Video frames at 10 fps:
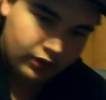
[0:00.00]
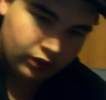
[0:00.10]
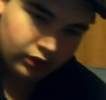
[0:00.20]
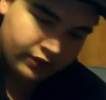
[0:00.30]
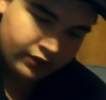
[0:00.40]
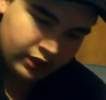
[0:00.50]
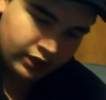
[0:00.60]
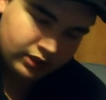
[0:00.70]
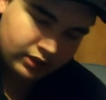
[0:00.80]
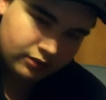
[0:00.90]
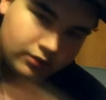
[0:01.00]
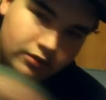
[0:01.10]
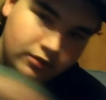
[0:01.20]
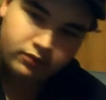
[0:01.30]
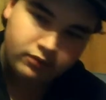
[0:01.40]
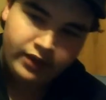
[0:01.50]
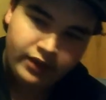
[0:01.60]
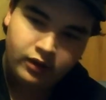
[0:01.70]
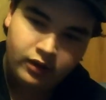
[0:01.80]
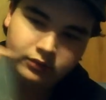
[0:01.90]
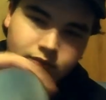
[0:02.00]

you look at the disc, it's rather a